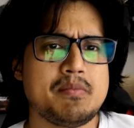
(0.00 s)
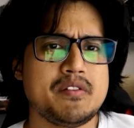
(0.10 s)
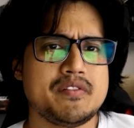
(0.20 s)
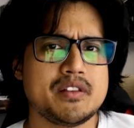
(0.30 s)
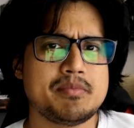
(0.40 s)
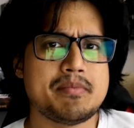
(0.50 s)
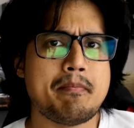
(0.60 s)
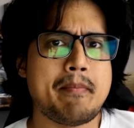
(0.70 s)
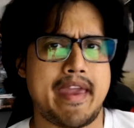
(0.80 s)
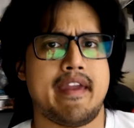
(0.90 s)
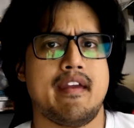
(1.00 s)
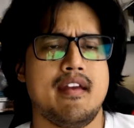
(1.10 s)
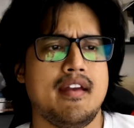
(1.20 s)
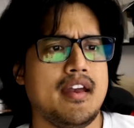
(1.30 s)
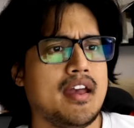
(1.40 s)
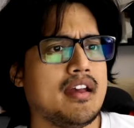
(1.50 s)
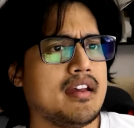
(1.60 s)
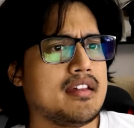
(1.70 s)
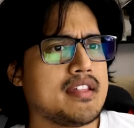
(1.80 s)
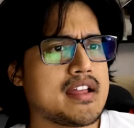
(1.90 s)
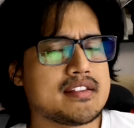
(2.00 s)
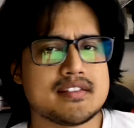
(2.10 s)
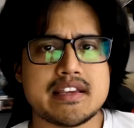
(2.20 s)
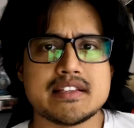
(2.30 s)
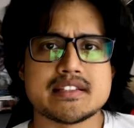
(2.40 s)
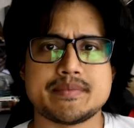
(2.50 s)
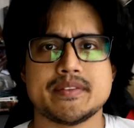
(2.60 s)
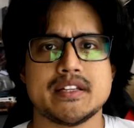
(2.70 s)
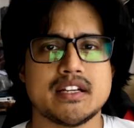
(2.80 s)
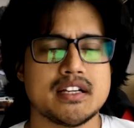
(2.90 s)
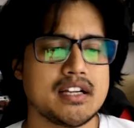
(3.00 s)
me feel a bit meh, and that's saying something.